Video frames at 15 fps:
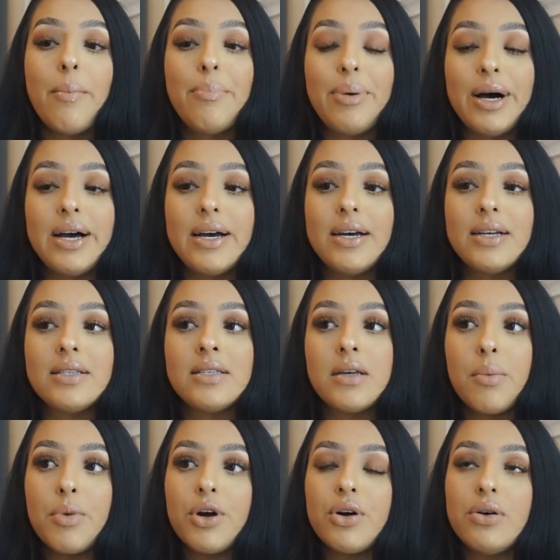But
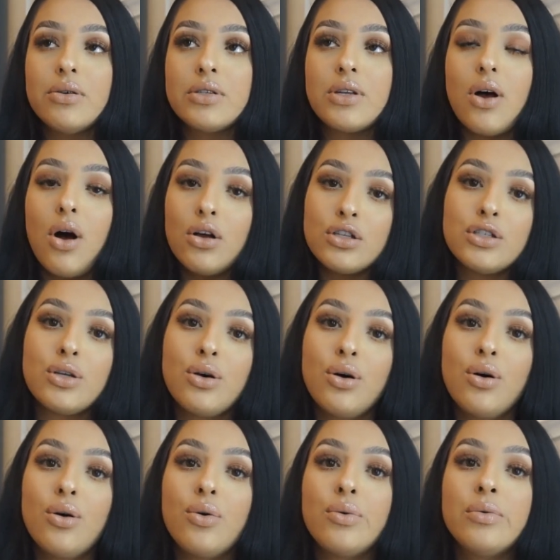some girls
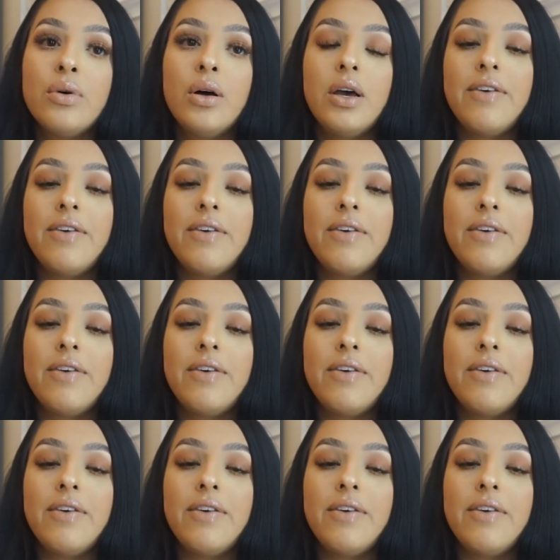also,